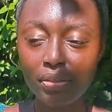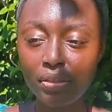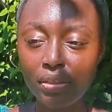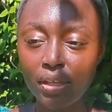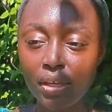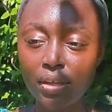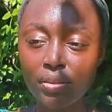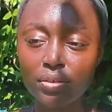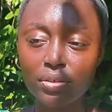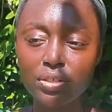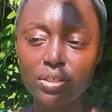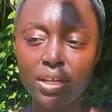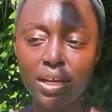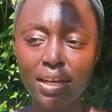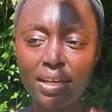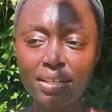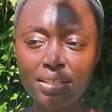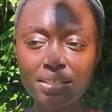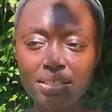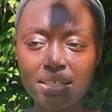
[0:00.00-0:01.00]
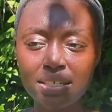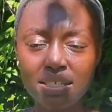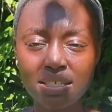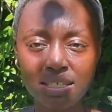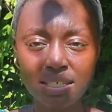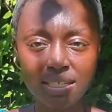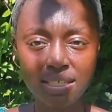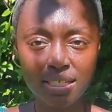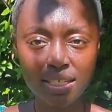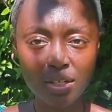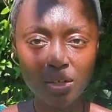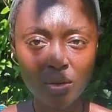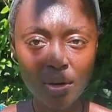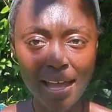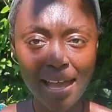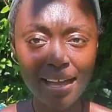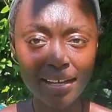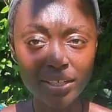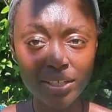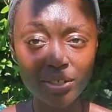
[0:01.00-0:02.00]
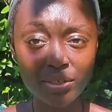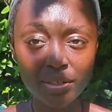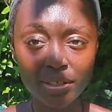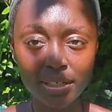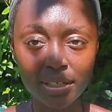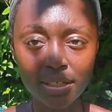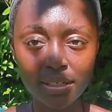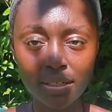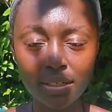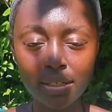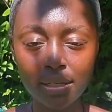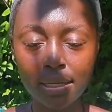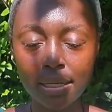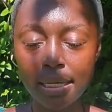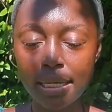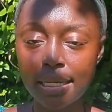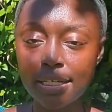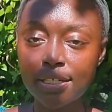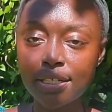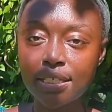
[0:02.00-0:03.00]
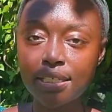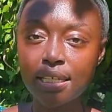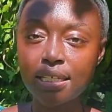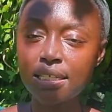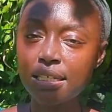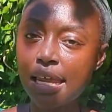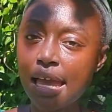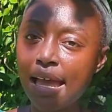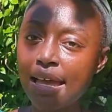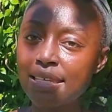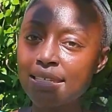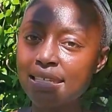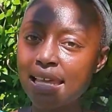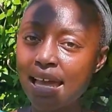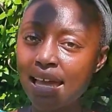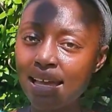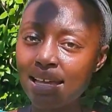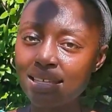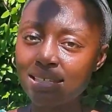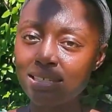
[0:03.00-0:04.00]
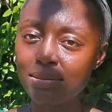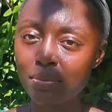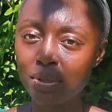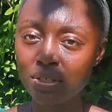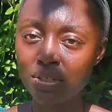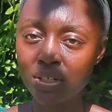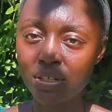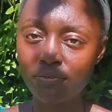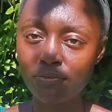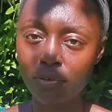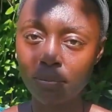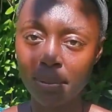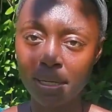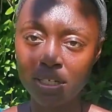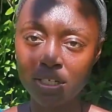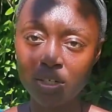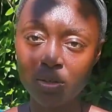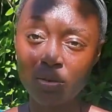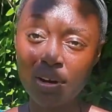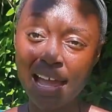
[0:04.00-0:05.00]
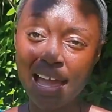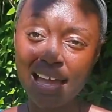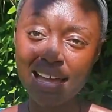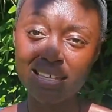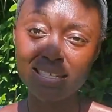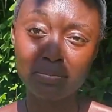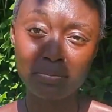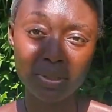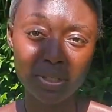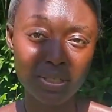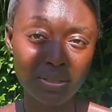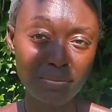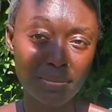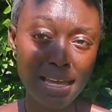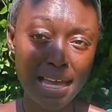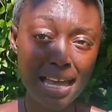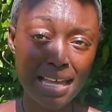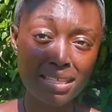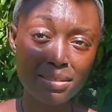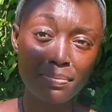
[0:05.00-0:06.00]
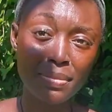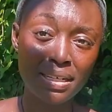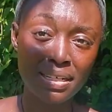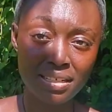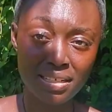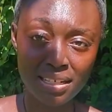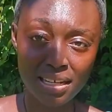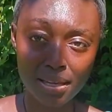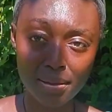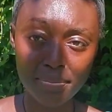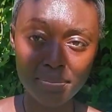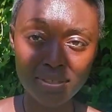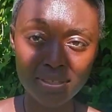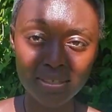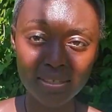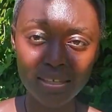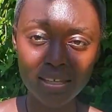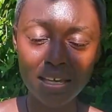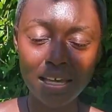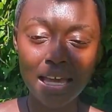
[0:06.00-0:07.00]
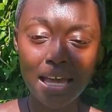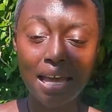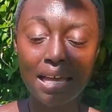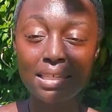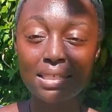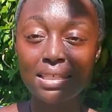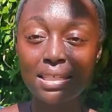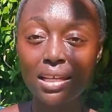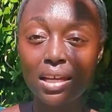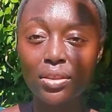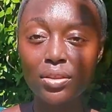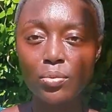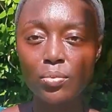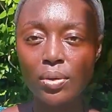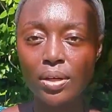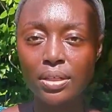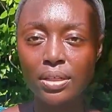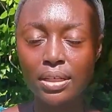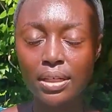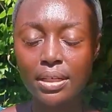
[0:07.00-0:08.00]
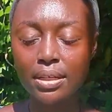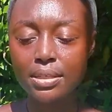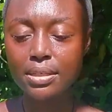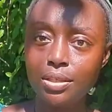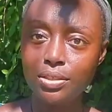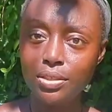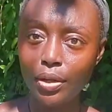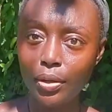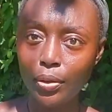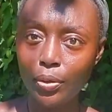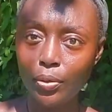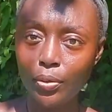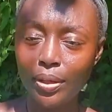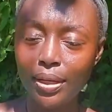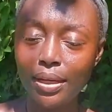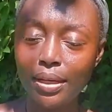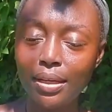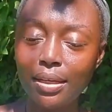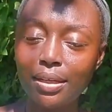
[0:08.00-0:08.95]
the other science is still accurate. It just doesn't has as much information or as as many depths as the other one does. So,